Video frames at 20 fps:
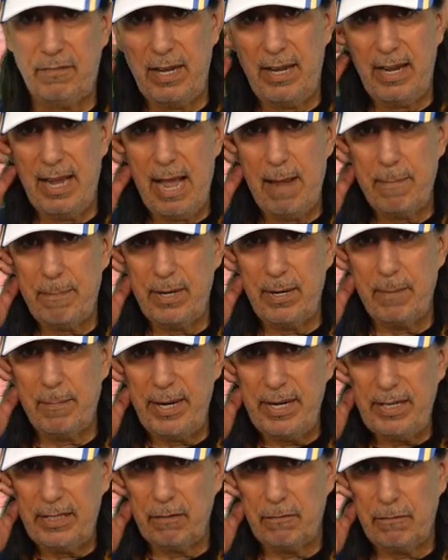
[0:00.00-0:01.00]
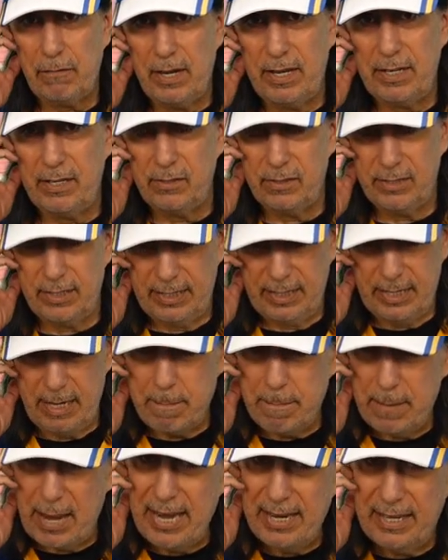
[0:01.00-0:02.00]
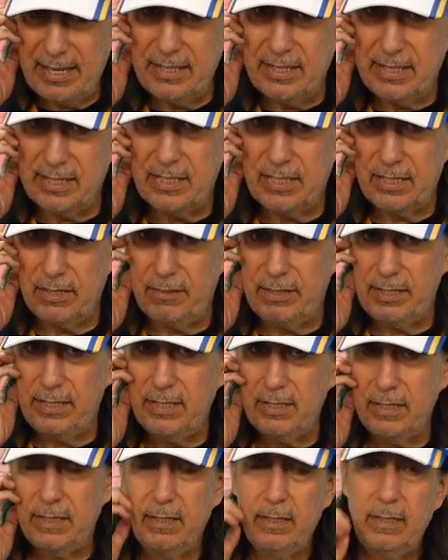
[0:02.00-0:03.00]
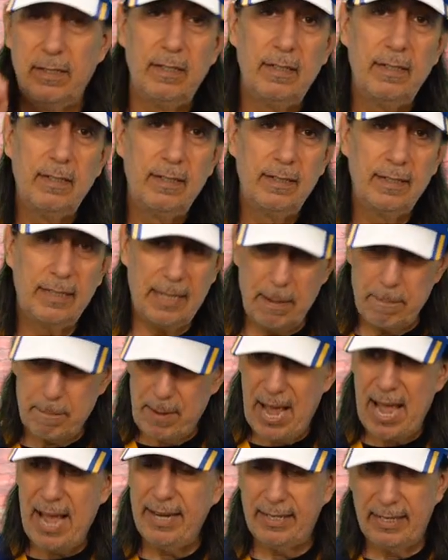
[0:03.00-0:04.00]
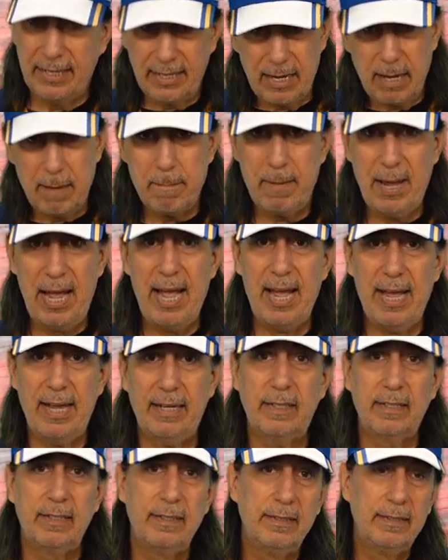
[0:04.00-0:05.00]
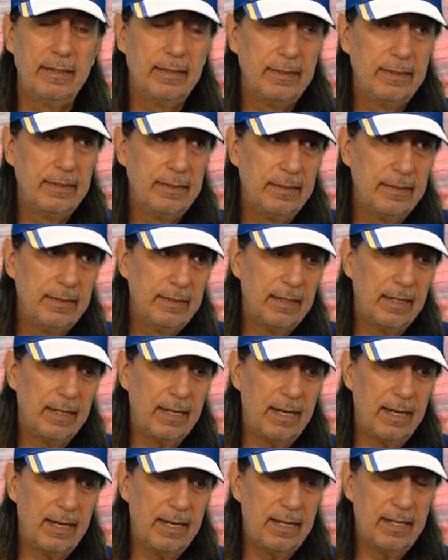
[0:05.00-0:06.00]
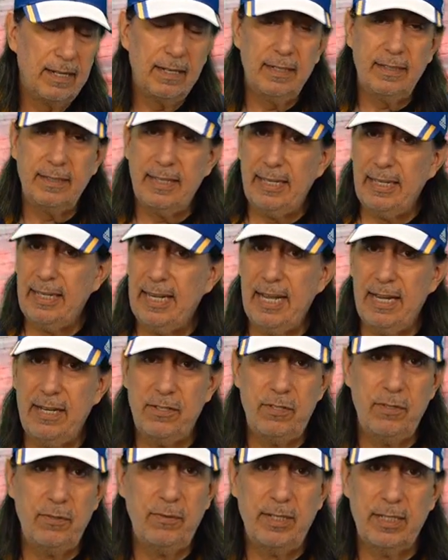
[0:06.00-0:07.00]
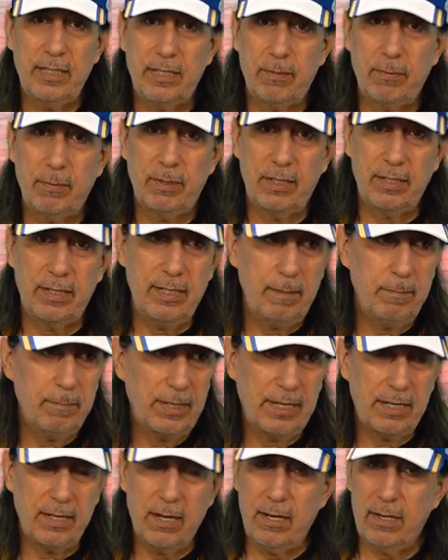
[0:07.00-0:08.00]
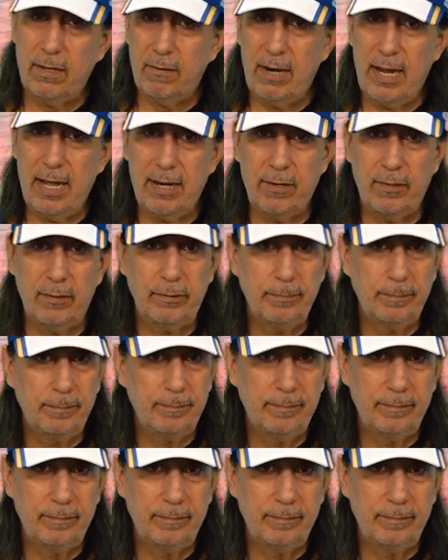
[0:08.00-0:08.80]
they happen to make the finals and come back in this series, get back and come back, Uh, they can't do this with a team like Colorado